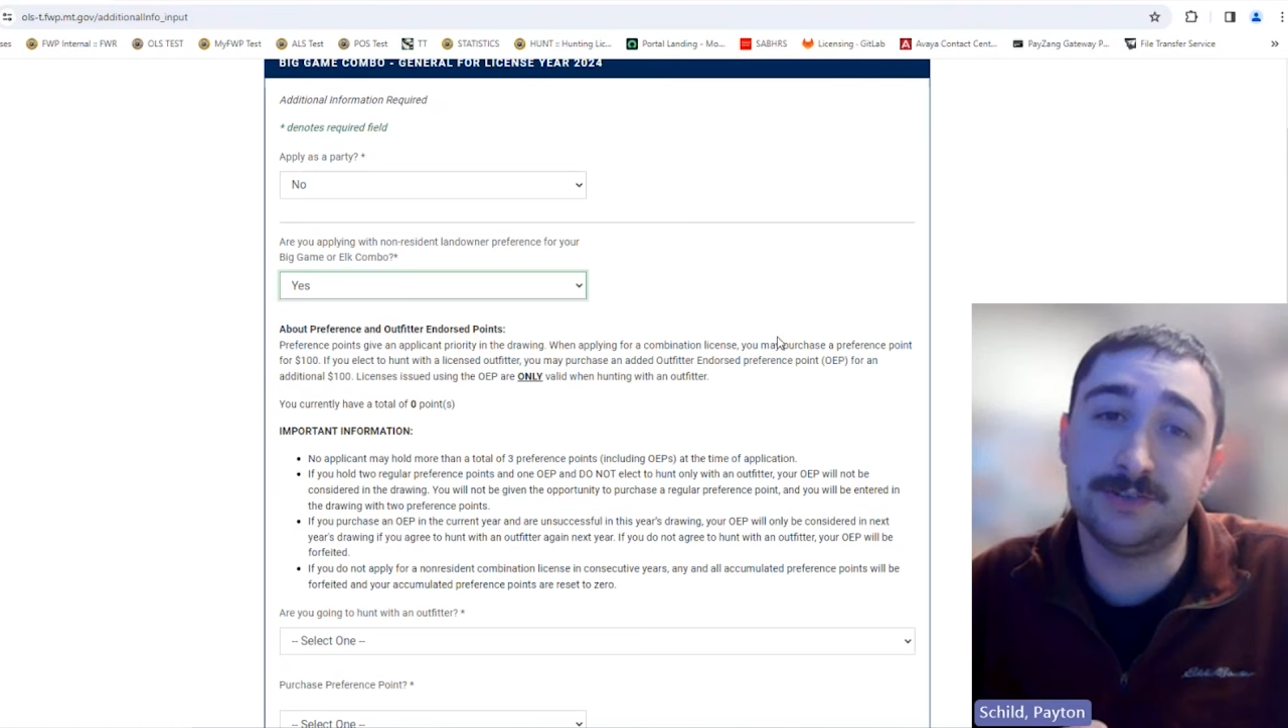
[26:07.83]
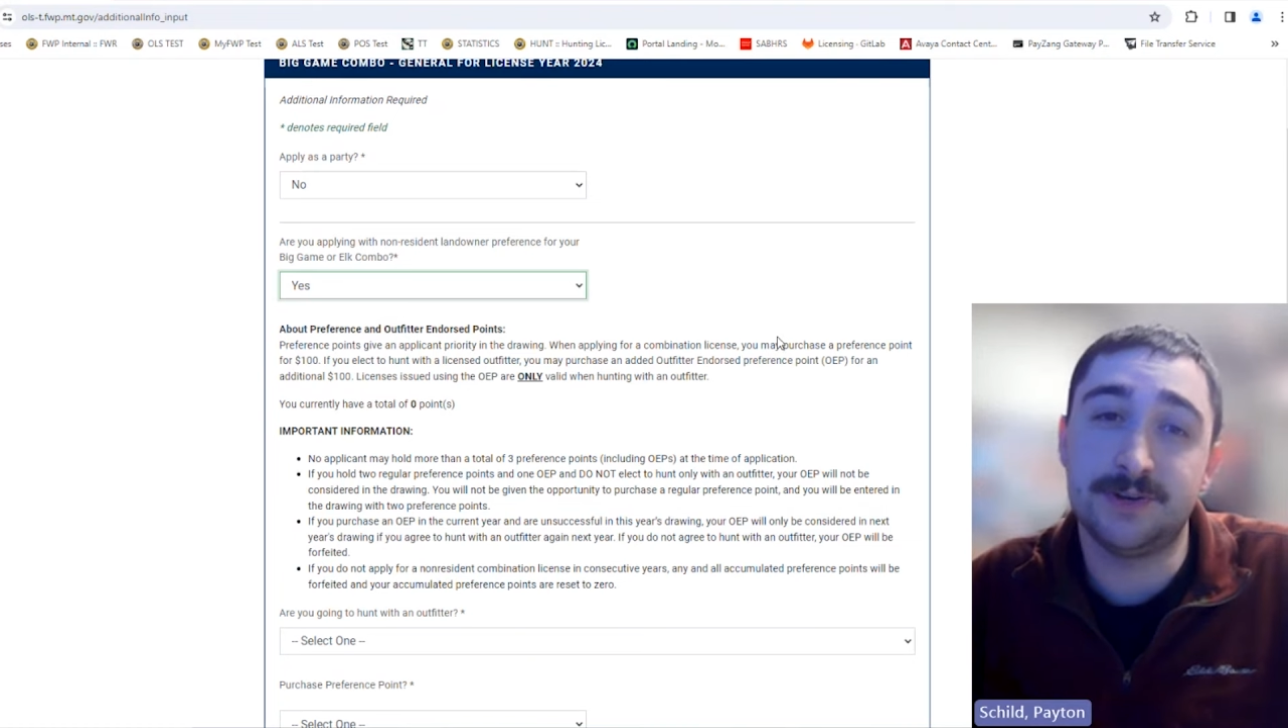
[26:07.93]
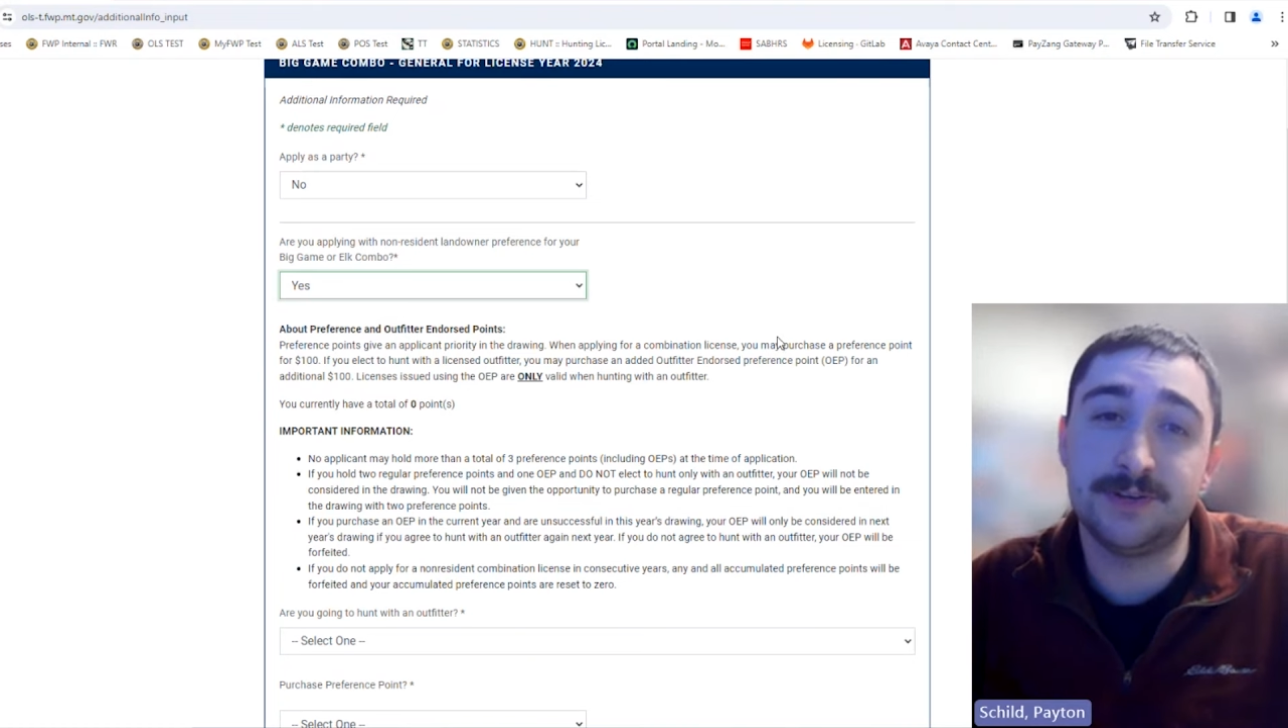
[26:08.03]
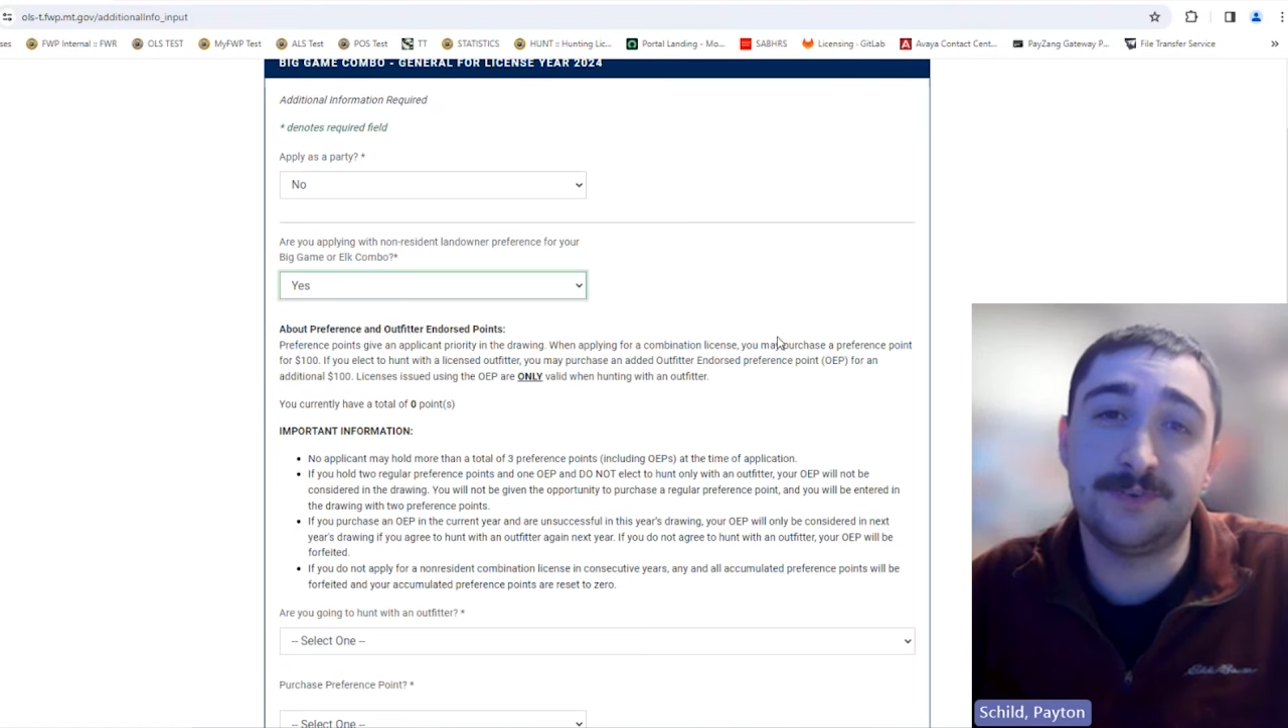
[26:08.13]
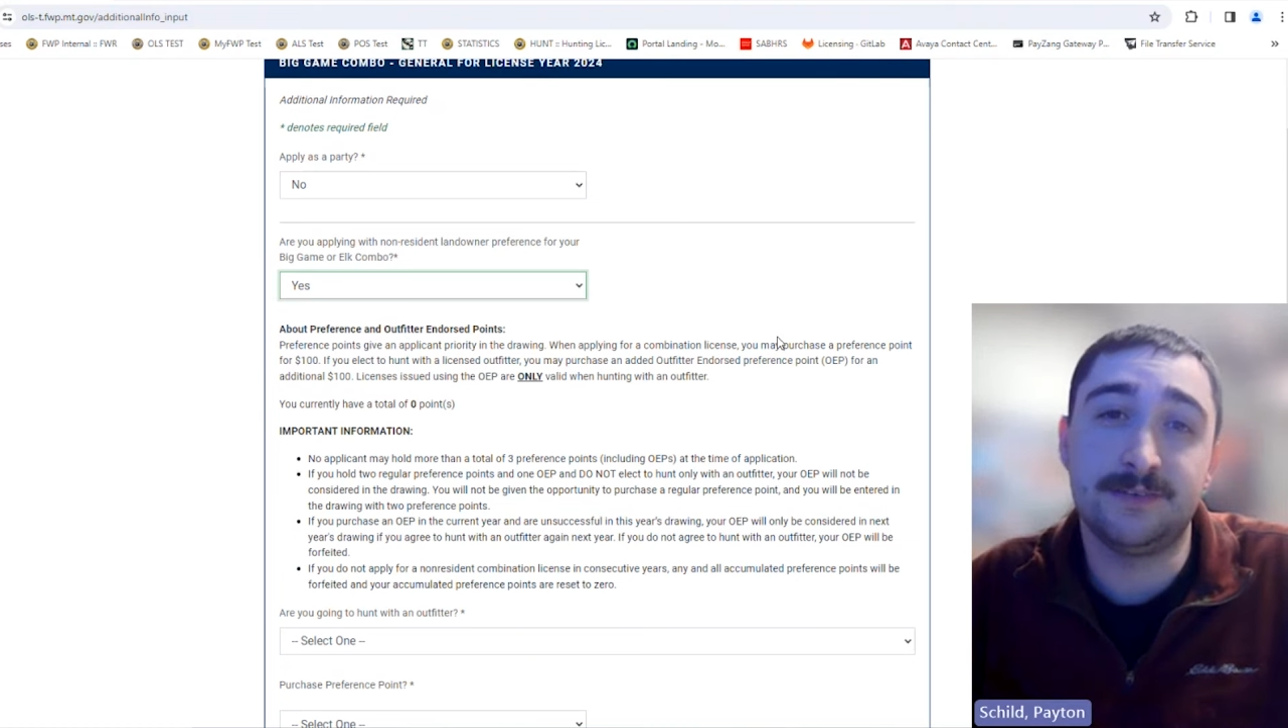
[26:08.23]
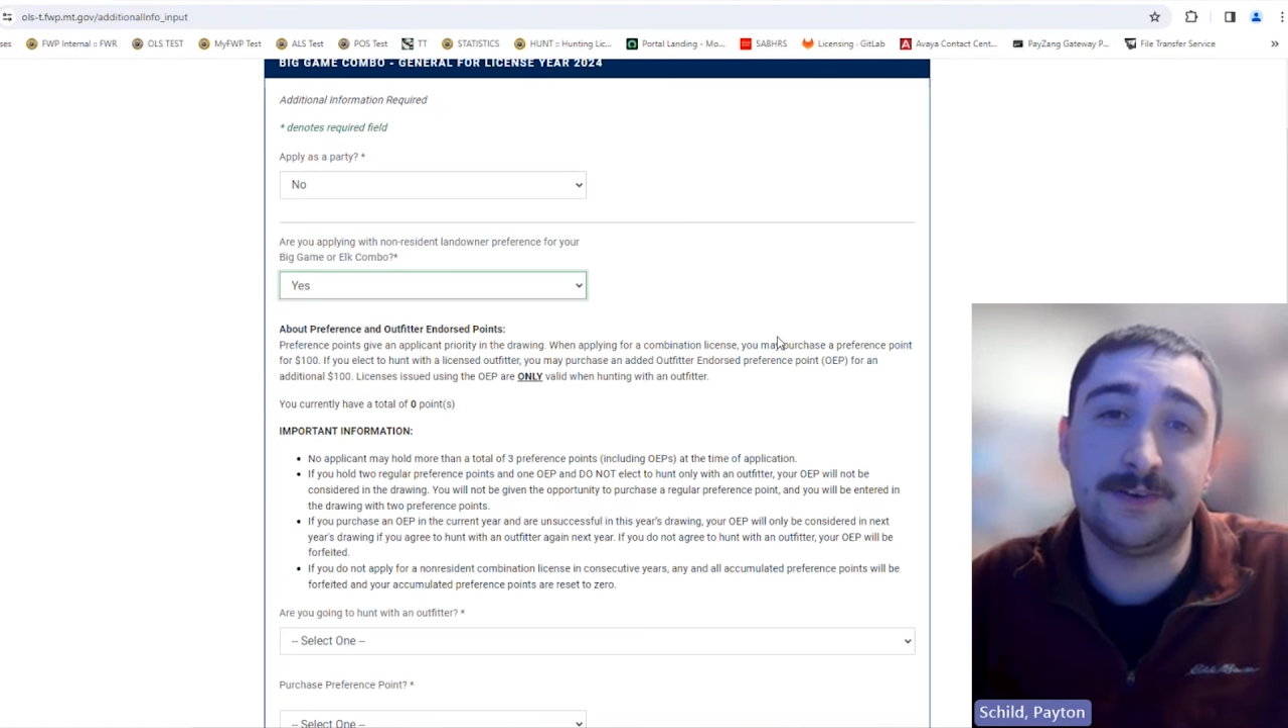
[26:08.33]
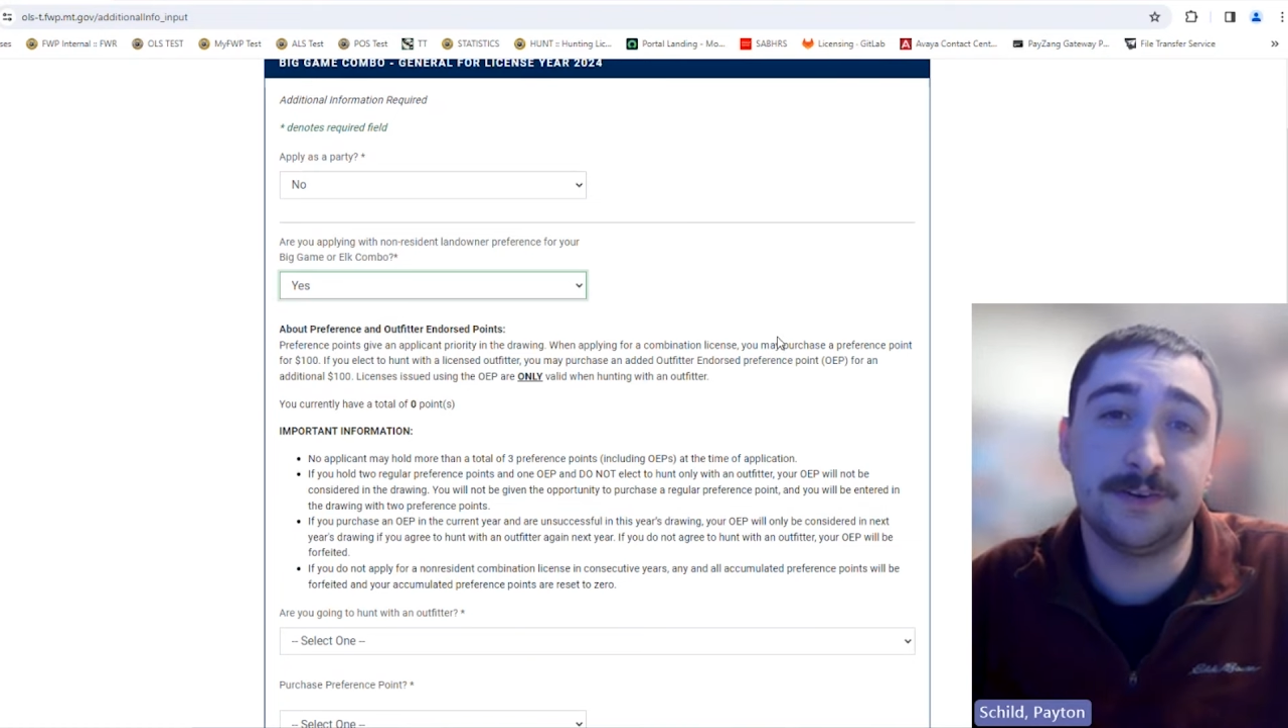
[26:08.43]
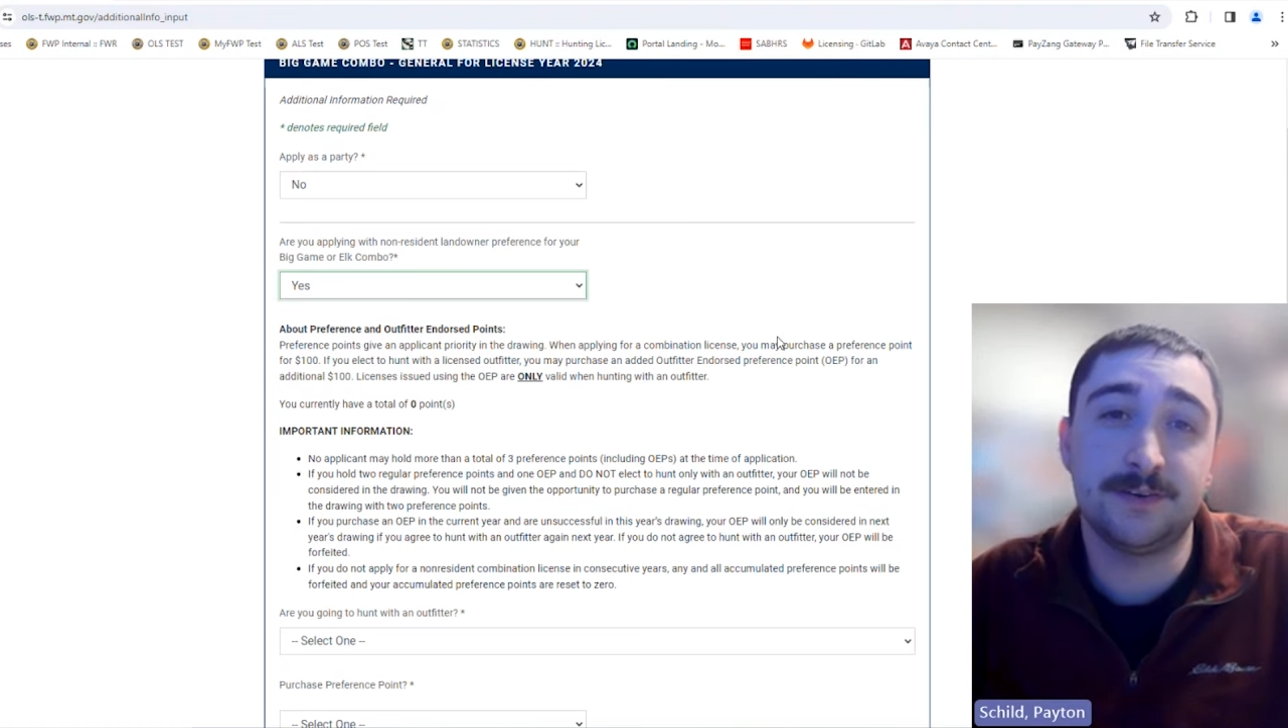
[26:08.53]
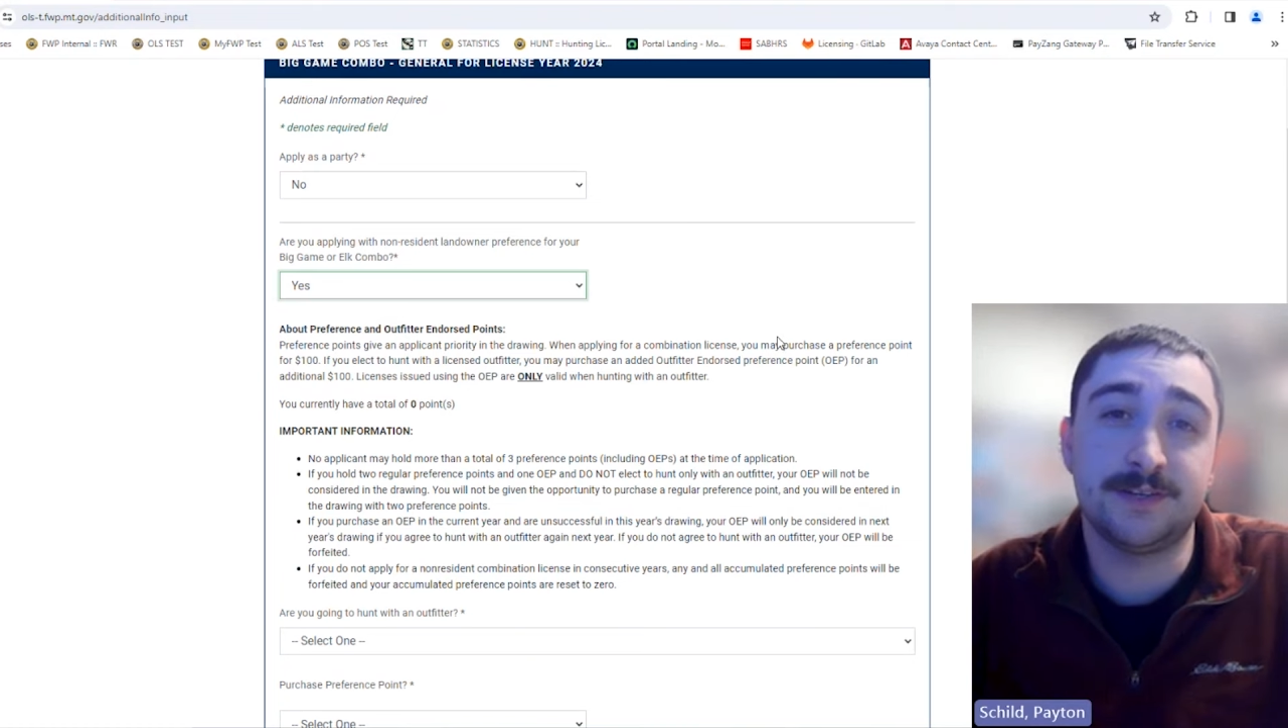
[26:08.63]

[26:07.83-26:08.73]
2,500